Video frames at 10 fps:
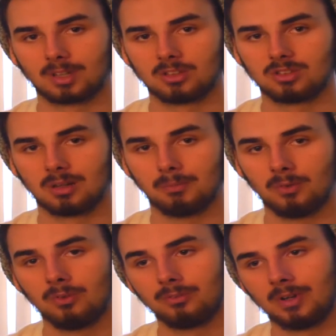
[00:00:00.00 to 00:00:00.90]
Should I
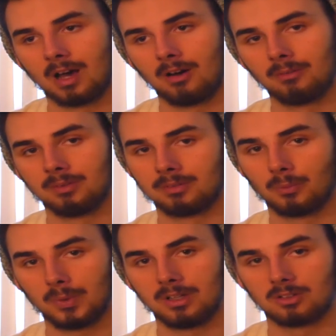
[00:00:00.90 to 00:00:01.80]
move now in a
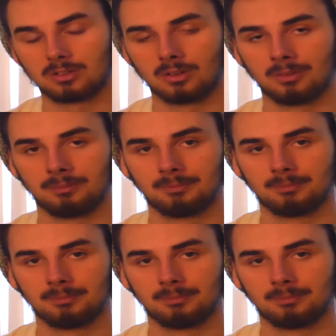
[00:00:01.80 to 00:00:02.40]
week or so?